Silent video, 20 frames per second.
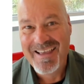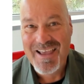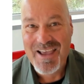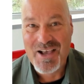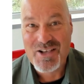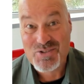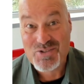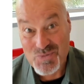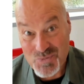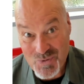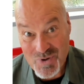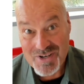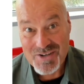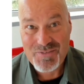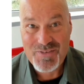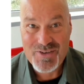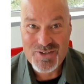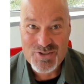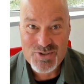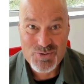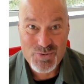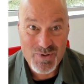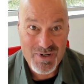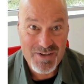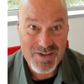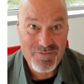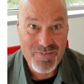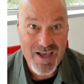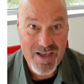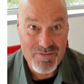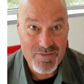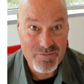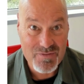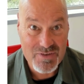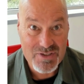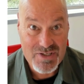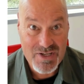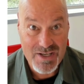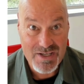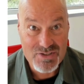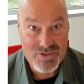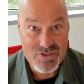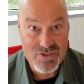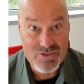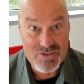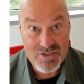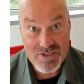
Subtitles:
as one of his 25 invitations.